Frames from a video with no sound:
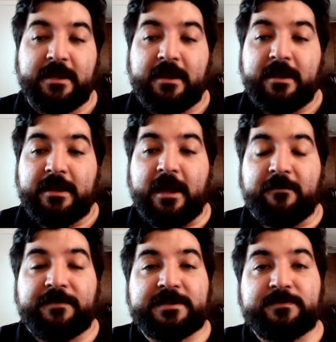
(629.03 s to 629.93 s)
Now,
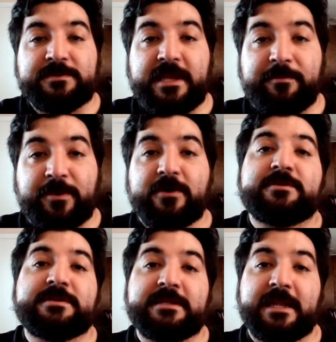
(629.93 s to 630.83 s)
if this was a
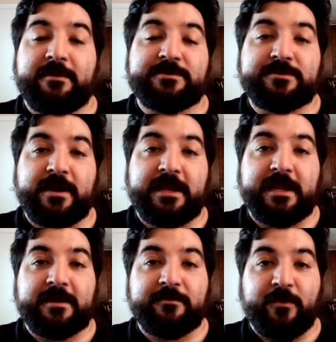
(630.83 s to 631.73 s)
person that I was trying to
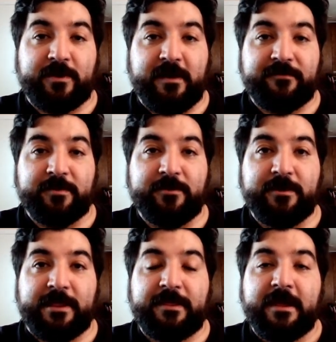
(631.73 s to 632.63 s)
get more comfortable
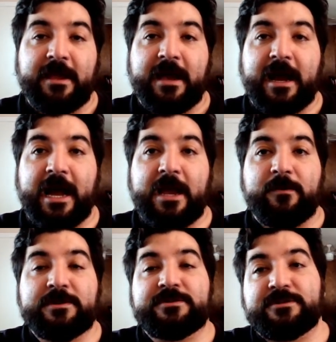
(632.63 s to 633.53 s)
with, I
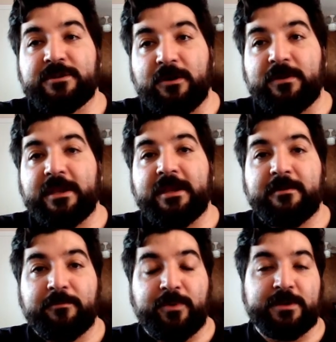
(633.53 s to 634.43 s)
would slowly
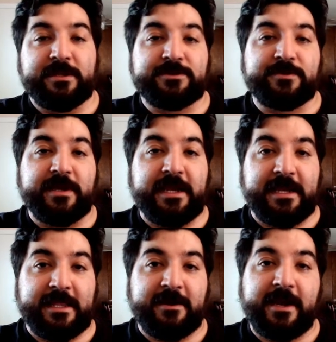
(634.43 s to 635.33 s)
put the treat
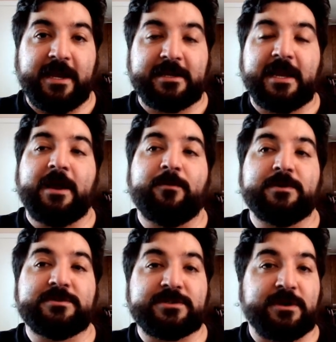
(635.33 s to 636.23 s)
into their hand. I
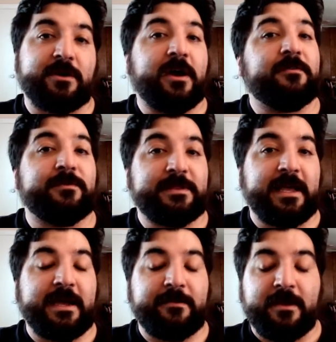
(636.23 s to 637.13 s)
wouldn't start off with
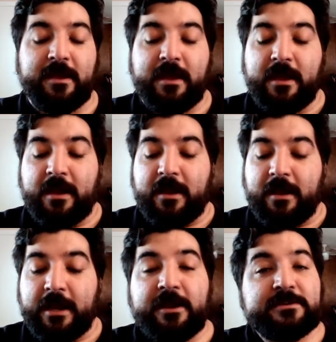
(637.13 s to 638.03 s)
that.
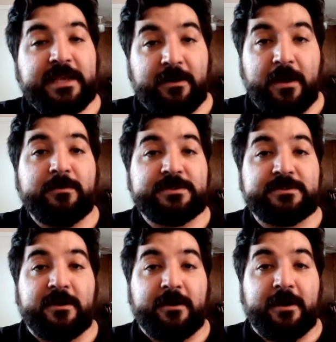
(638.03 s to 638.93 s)
Here's how I would
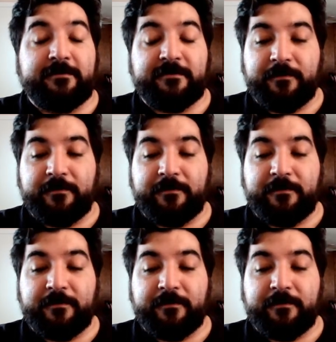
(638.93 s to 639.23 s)
start off.